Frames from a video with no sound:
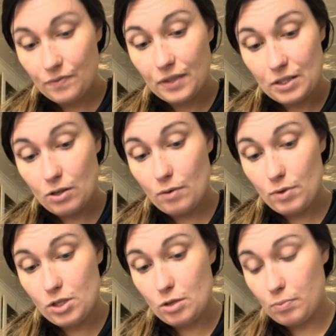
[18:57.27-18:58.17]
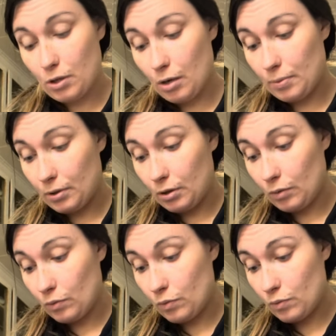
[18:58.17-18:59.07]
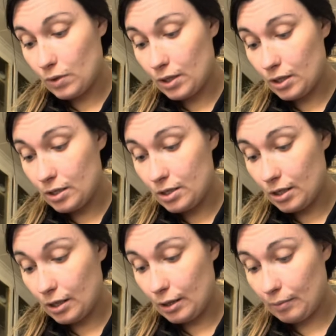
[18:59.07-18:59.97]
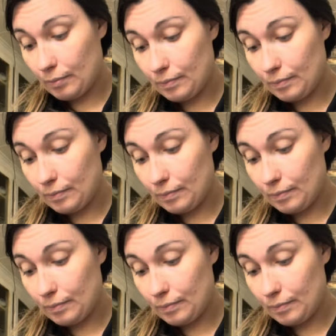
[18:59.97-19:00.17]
That's right. We just plop it on one at a time.